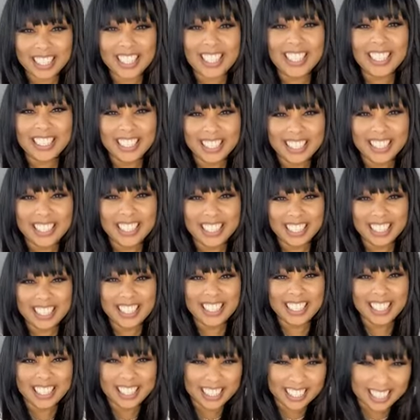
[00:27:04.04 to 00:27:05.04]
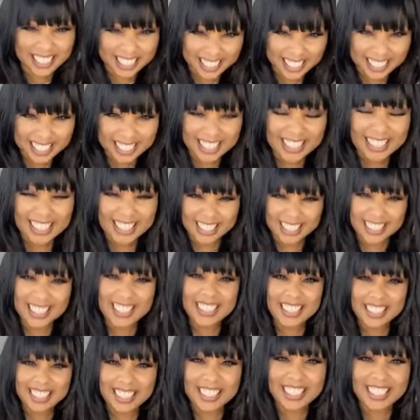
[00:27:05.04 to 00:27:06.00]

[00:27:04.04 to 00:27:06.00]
Yeah, I'm just trying to inspire. That's all.